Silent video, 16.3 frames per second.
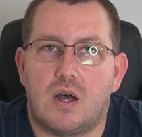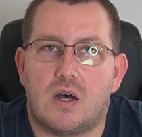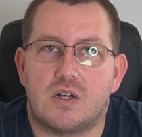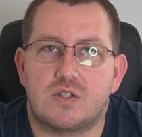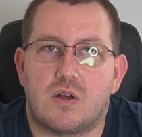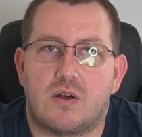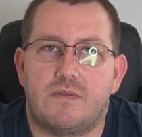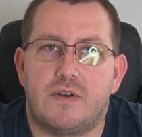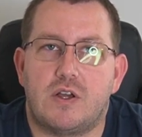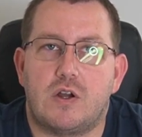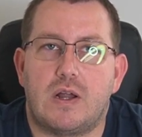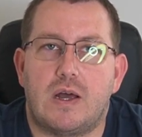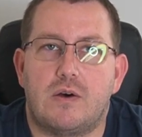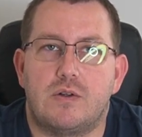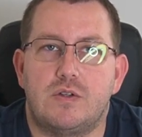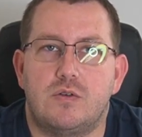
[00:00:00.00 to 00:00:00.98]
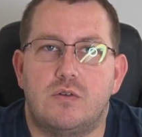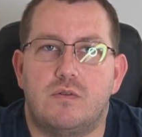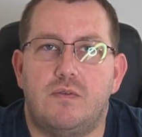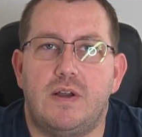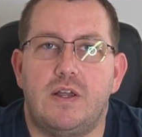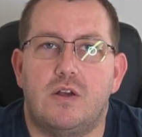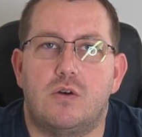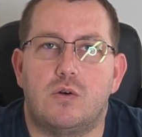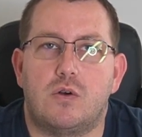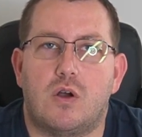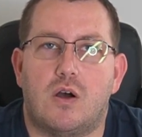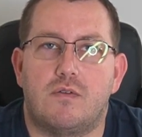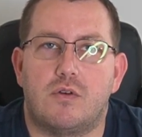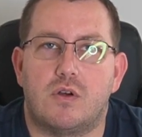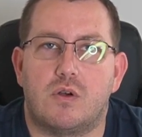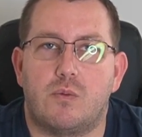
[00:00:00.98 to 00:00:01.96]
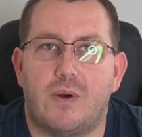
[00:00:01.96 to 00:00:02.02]
Uh, so I figured I would do a video
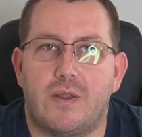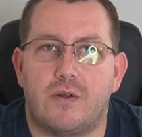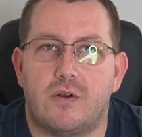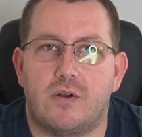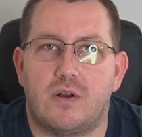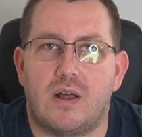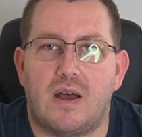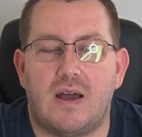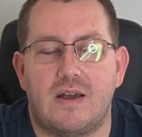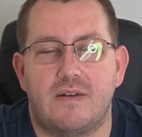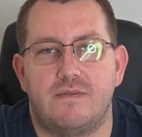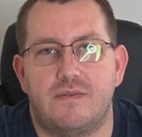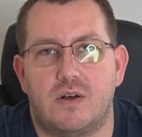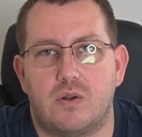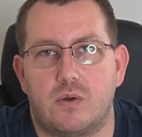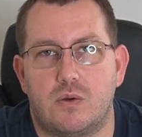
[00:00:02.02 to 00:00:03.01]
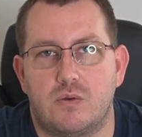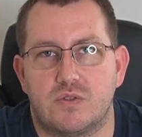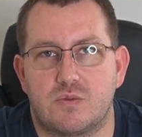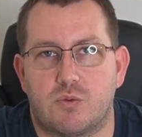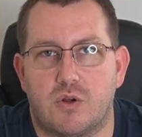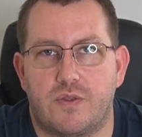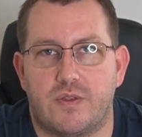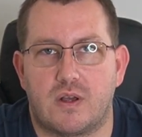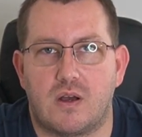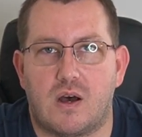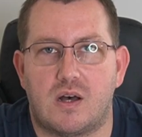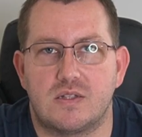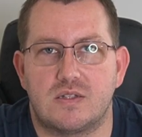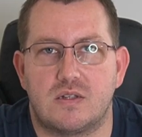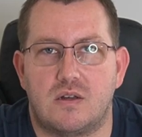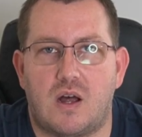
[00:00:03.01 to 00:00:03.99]
covering whether or not I felt it was worth the cost.